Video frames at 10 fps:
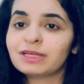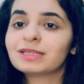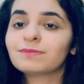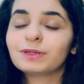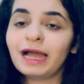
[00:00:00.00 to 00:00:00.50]

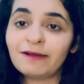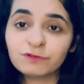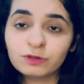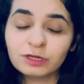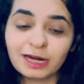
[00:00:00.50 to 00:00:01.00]
and they may have
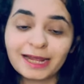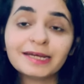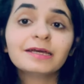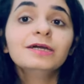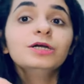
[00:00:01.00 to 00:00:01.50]
to deny
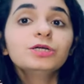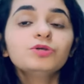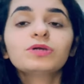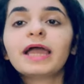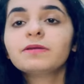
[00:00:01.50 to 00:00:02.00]
it
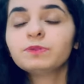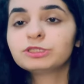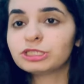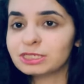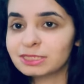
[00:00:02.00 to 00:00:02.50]
you can
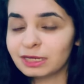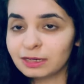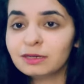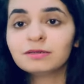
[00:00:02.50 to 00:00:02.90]
purchase a,